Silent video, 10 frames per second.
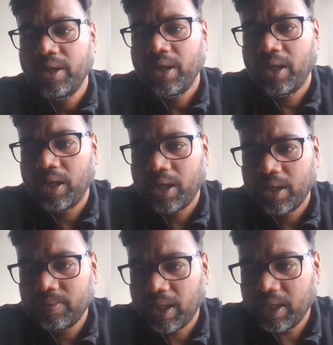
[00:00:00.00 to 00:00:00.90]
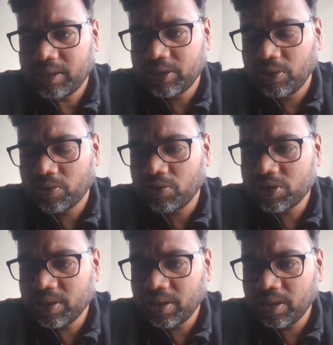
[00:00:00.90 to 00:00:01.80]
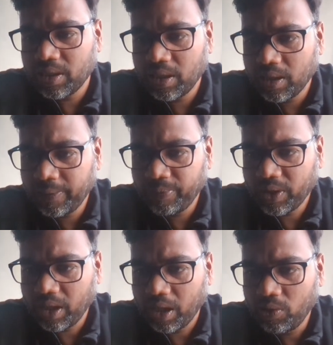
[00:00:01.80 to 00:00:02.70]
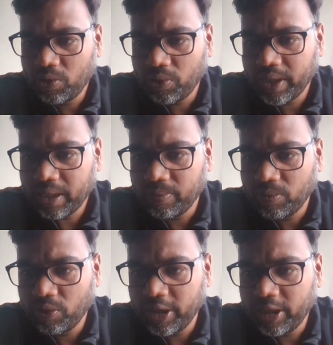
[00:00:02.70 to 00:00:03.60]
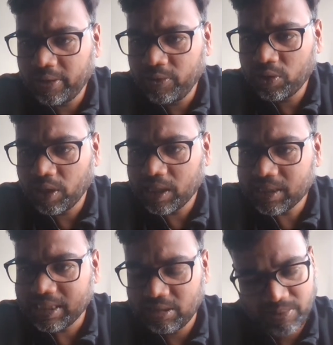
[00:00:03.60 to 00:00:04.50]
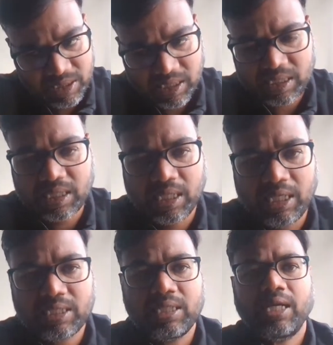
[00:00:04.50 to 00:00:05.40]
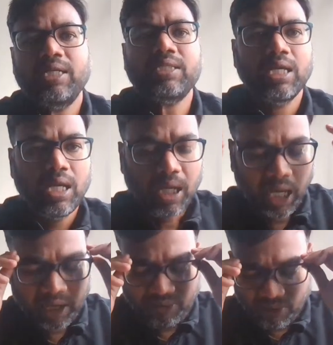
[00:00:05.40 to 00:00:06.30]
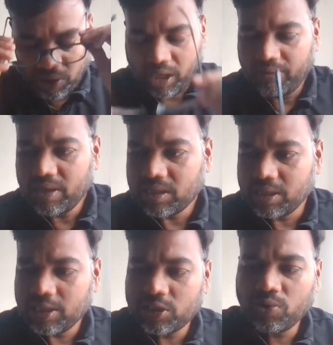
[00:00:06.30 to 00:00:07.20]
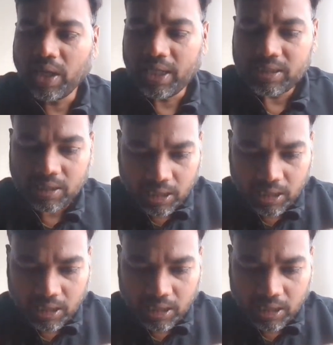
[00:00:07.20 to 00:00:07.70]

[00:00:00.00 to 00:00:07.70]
The Harsh, your question, how to get more interview calls as a business analyst. Nice. What I will suggest you guys,